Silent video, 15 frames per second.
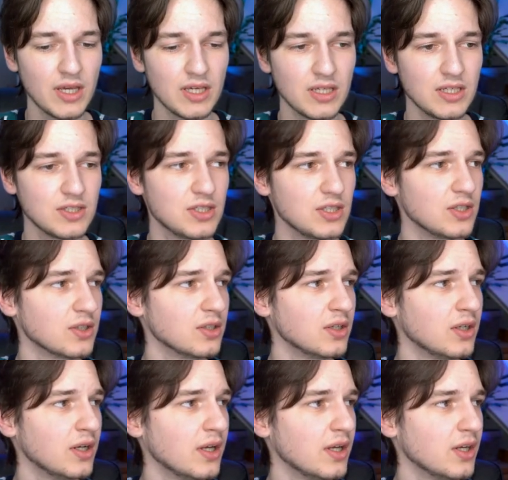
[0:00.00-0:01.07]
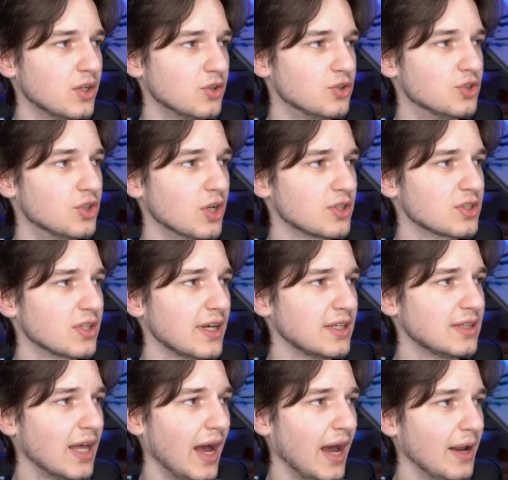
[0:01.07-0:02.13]
easier, just
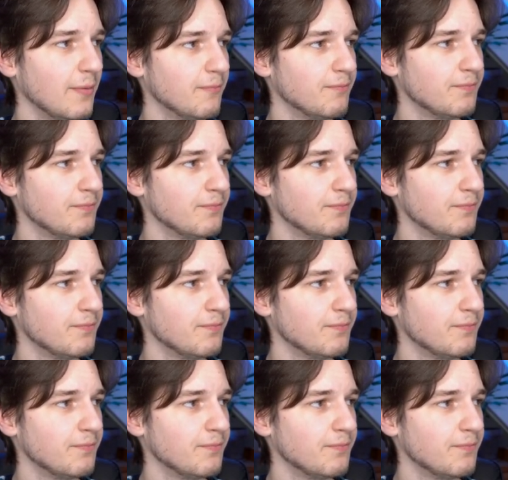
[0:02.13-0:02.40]
like that.